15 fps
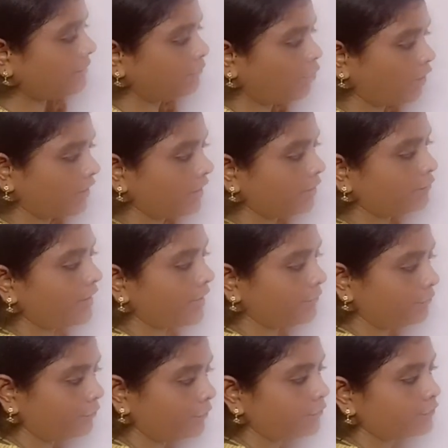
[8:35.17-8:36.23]
45,
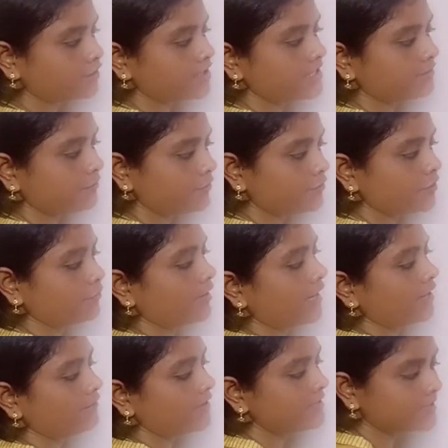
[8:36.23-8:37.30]
50,
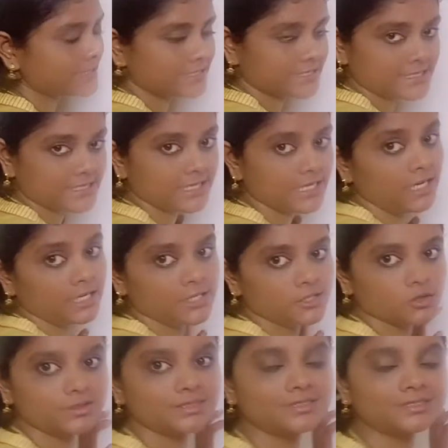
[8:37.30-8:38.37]
55 and 60.
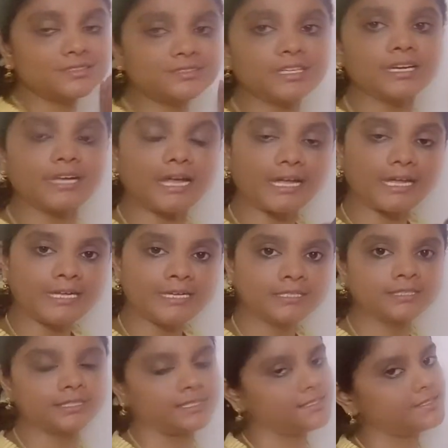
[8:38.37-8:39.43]
So this is the
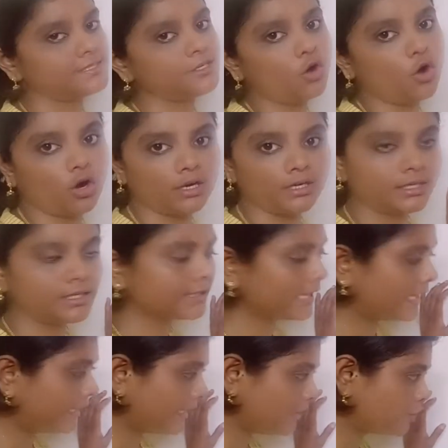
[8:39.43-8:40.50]
increasing order
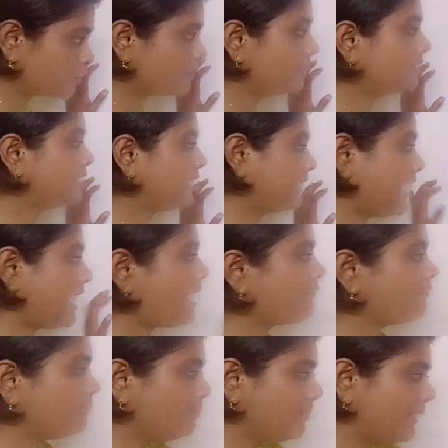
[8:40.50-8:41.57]
arrangement that I
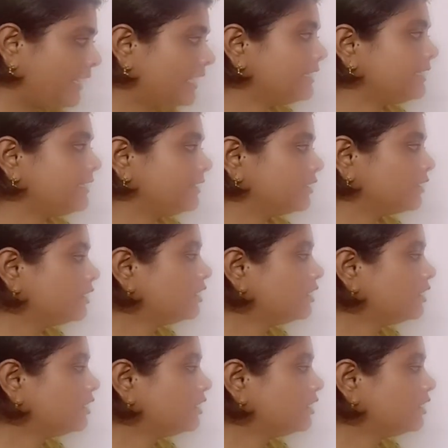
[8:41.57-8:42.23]
have made here.